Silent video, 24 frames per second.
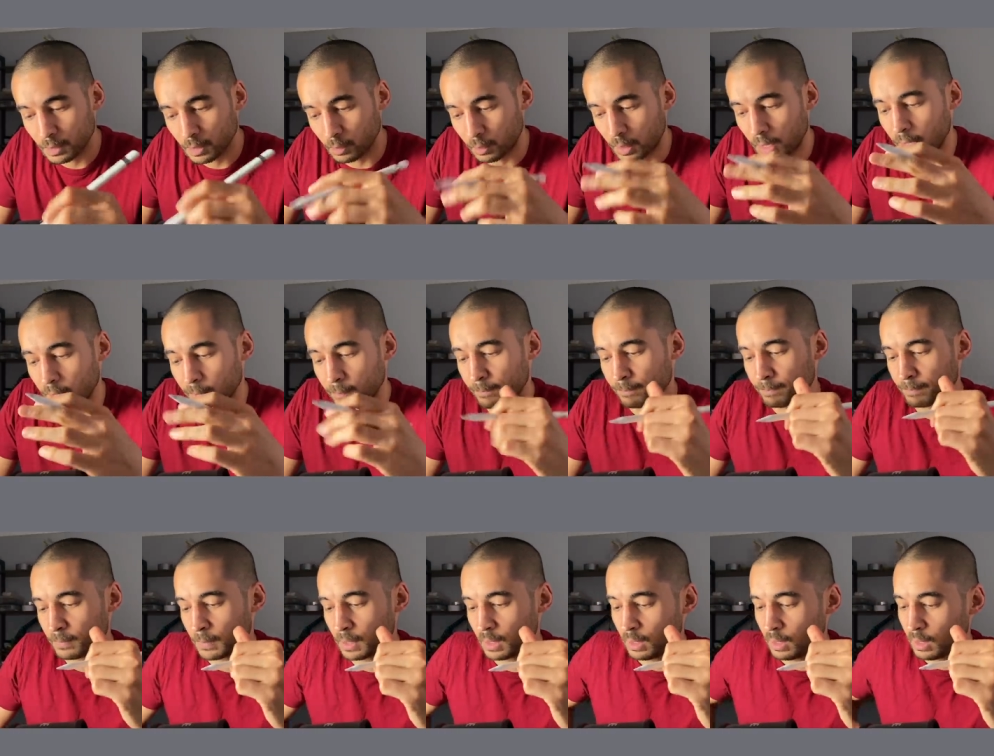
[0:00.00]
Okay,
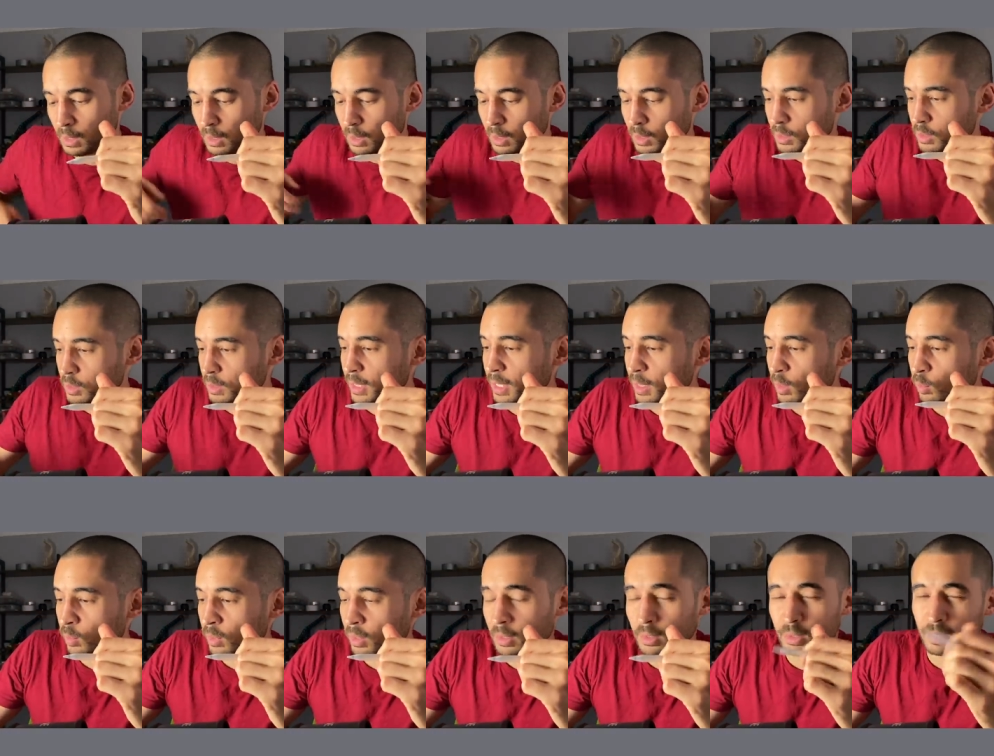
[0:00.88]
so
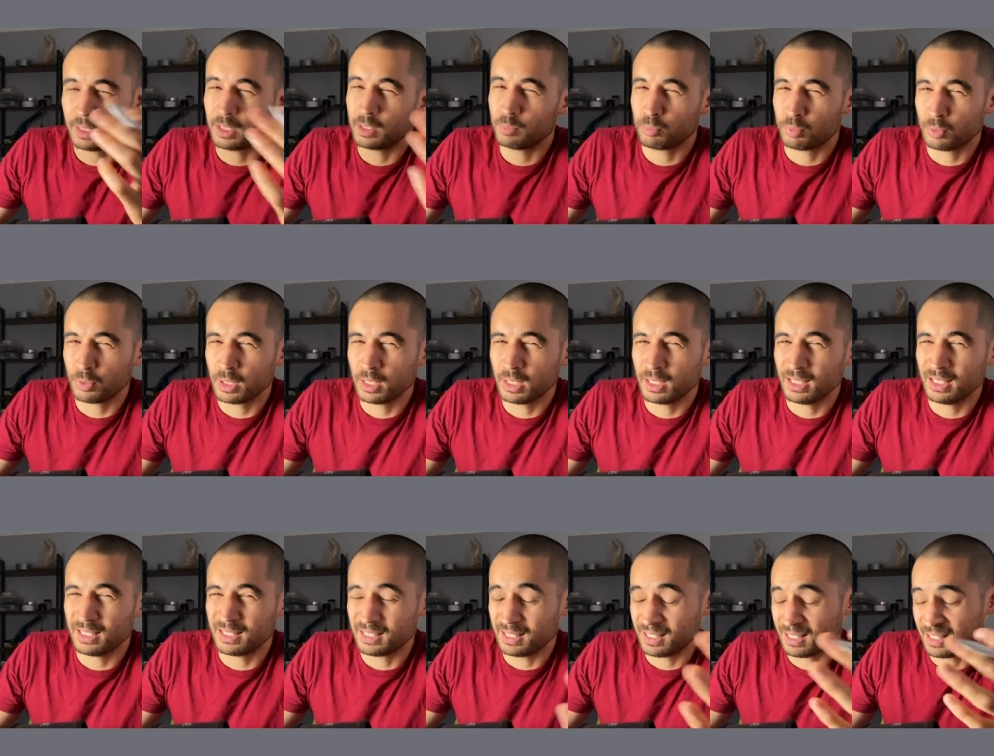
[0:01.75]
that one is pretty
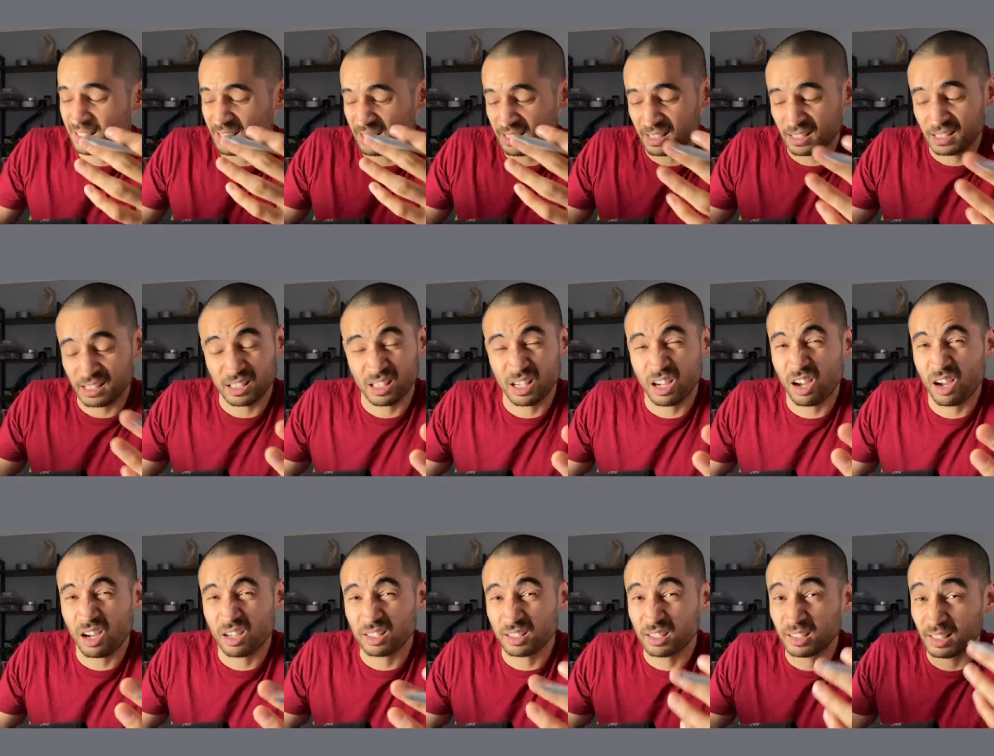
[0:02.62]
easy because it's a
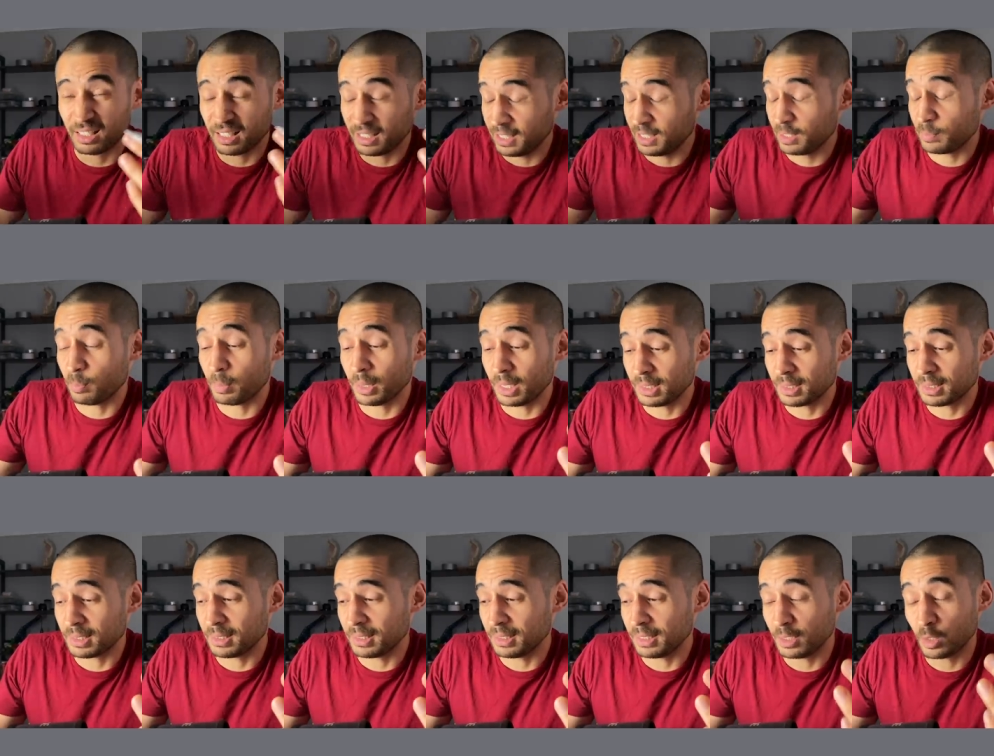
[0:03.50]
carton, it's
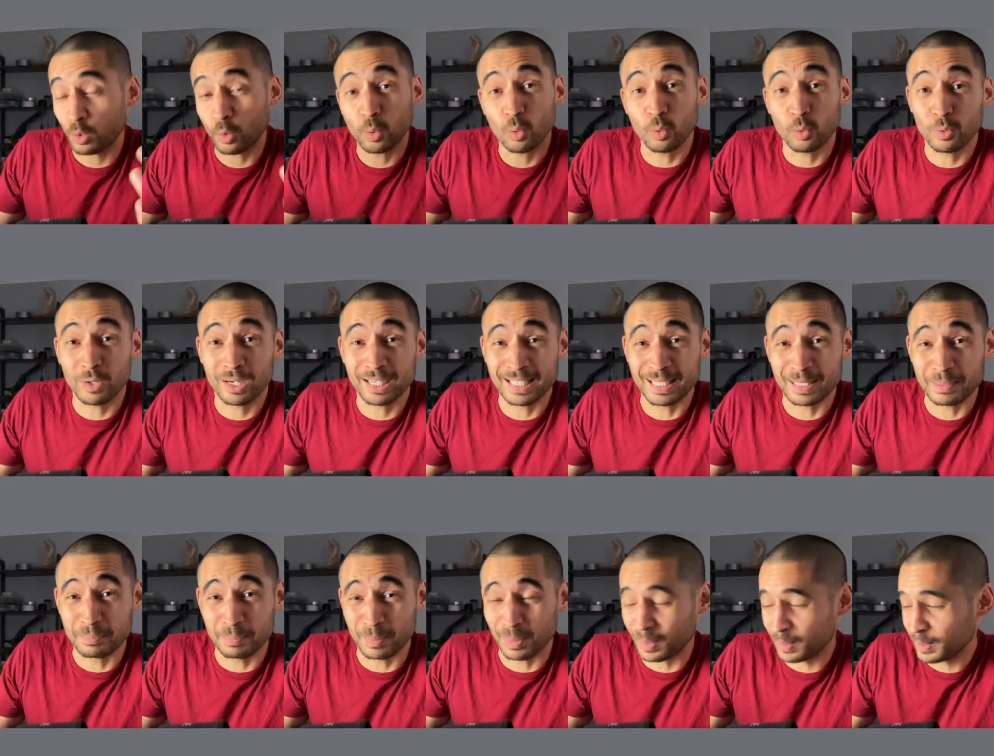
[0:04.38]
basically already
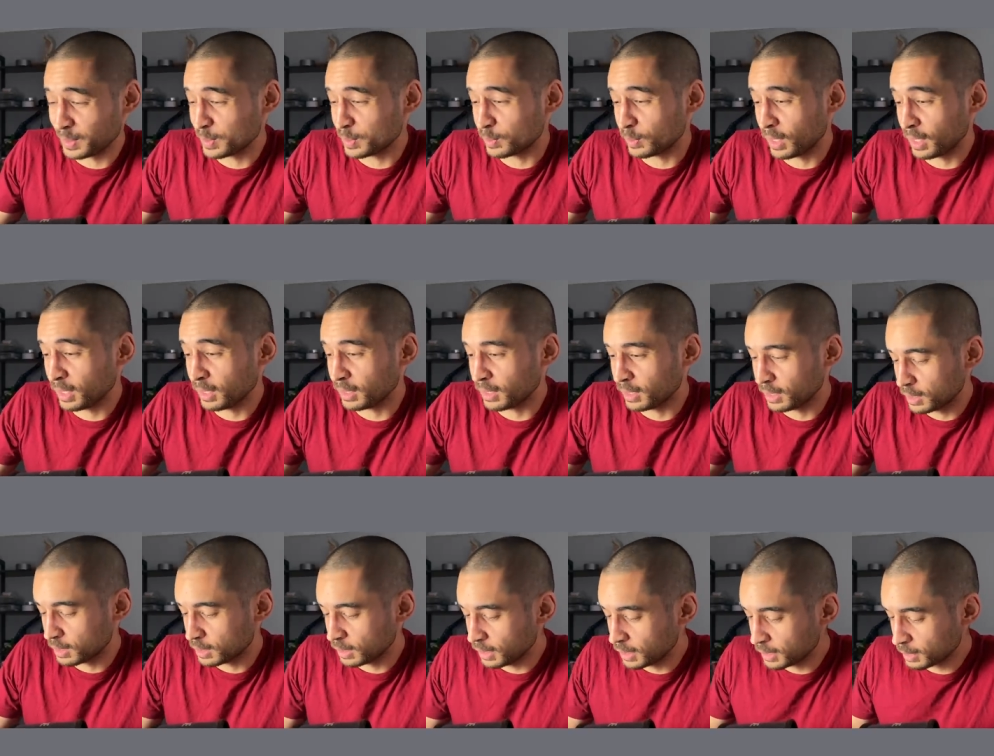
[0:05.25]
a box, right?
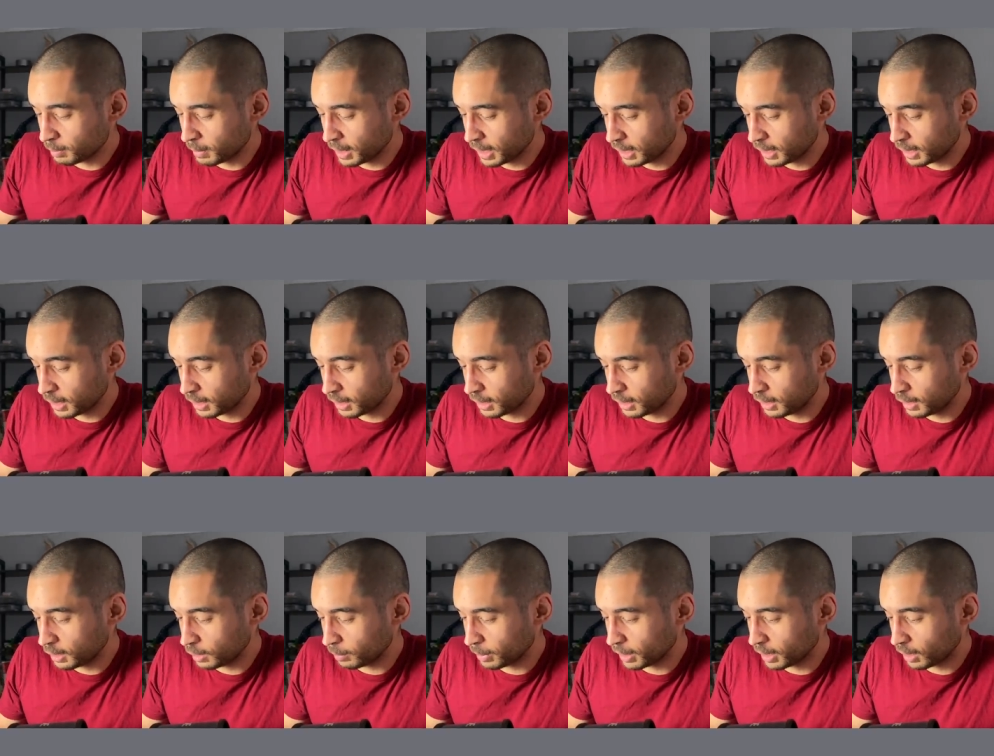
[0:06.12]
So let's make it a
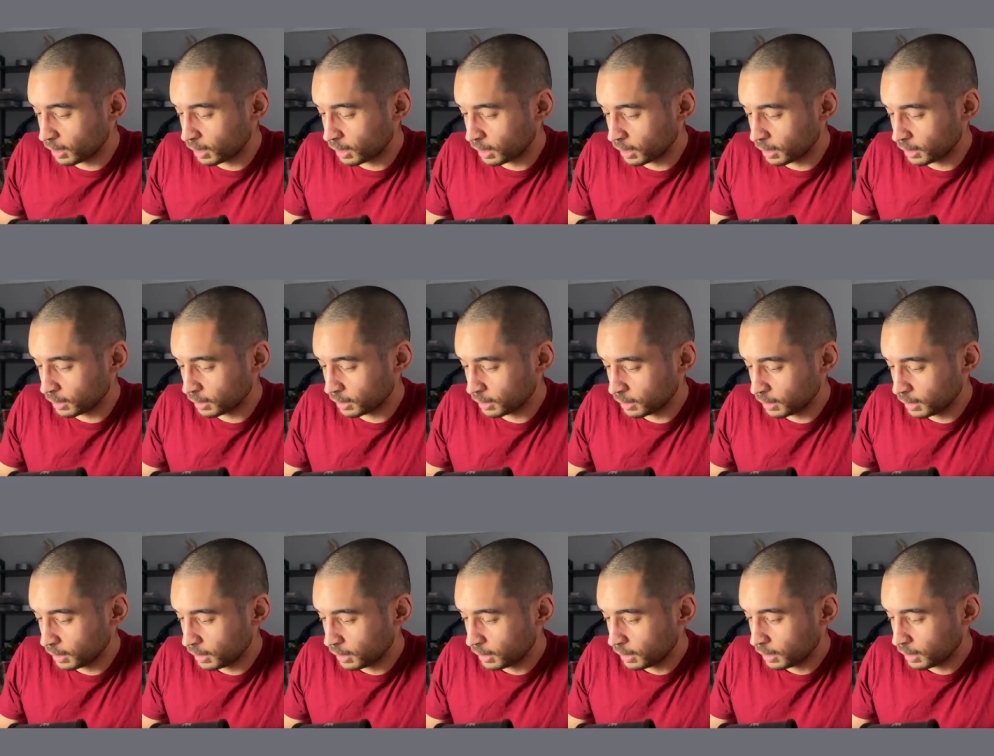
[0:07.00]
little bit harder.
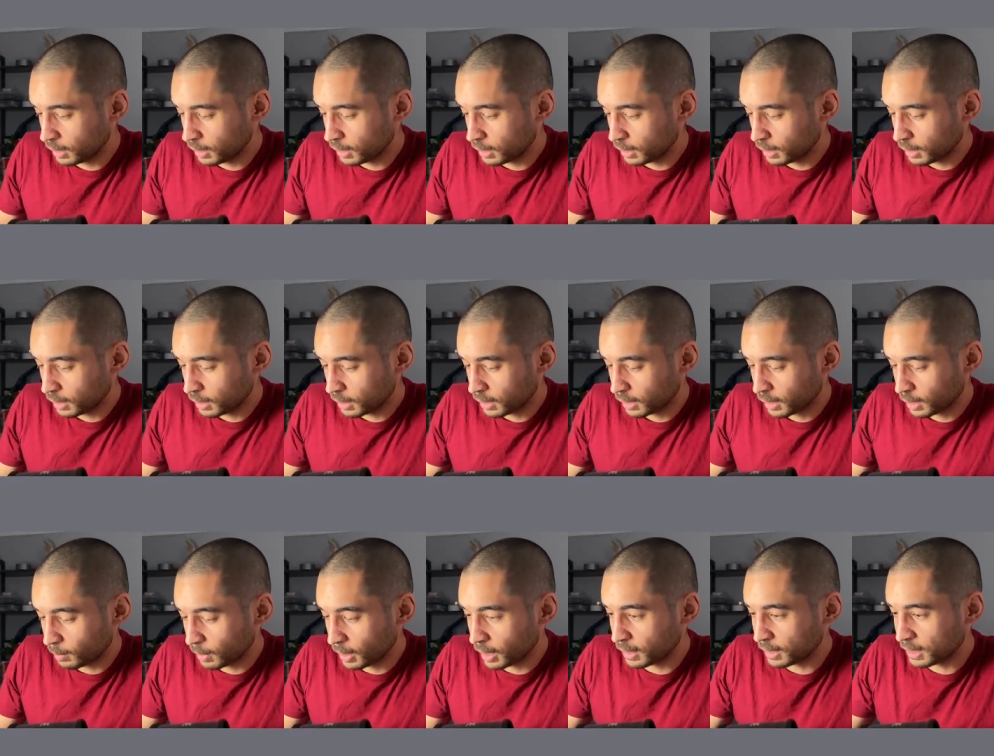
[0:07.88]
How
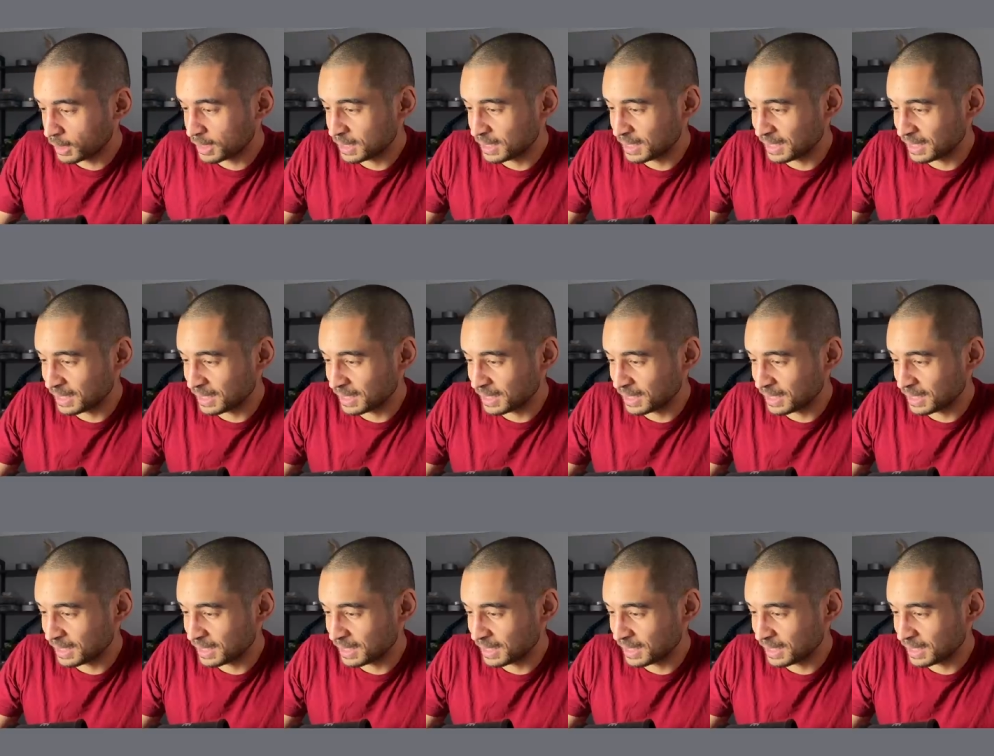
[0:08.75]
about this